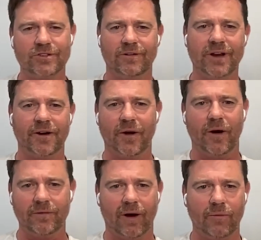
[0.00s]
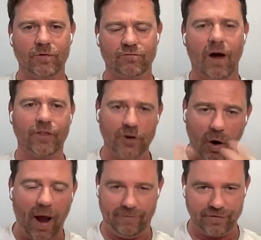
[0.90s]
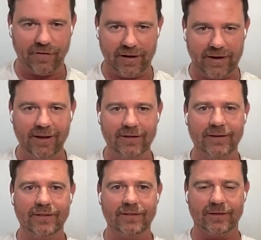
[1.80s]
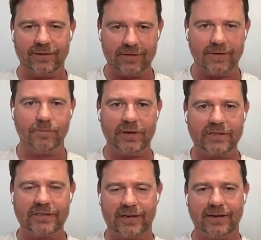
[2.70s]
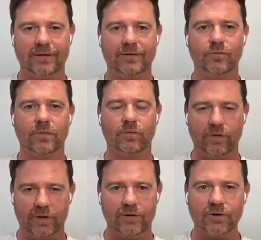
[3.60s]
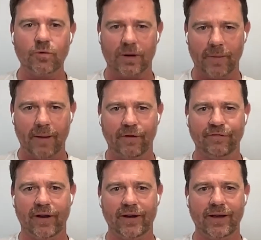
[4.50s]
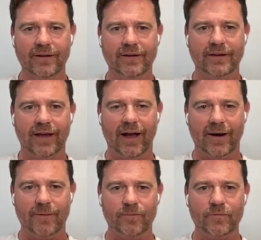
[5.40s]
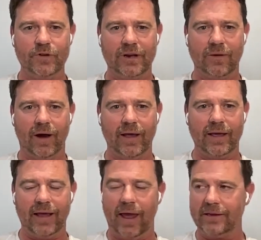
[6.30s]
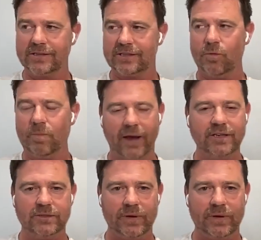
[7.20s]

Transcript: no, no. I, I would rather not have a failure than than be sitting mm. with you talking about my failure. Um, you know, I, it, it, still pains me